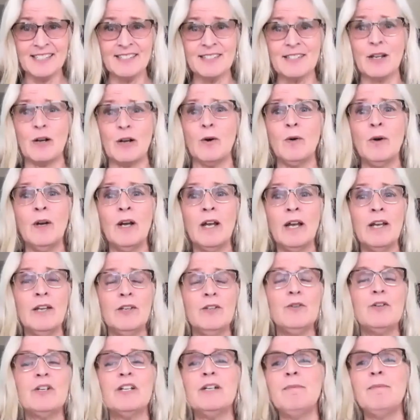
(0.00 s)
So
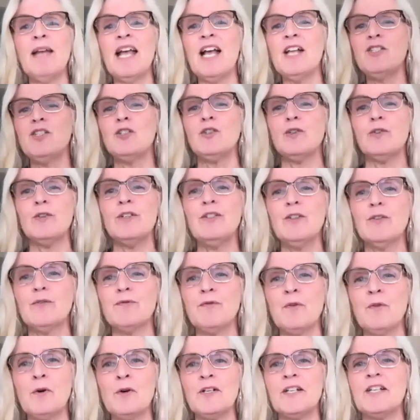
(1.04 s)
you can imagine you're in your
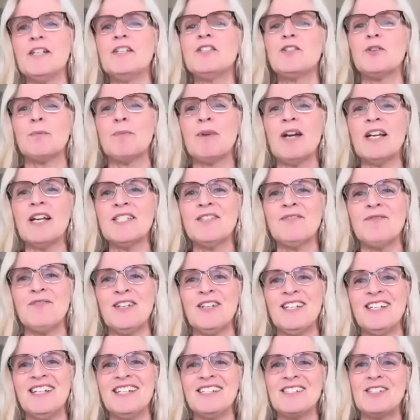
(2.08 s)
40s, you're
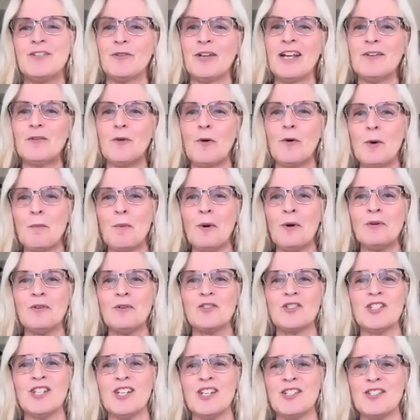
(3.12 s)
breastfeeding, you're getting
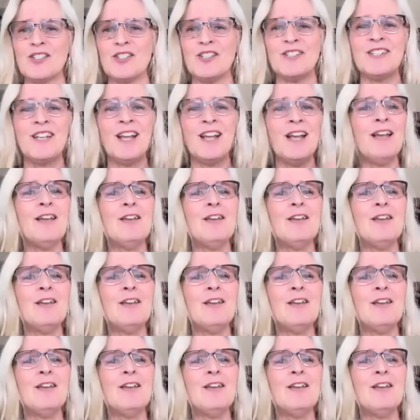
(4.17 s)
hormonal changes,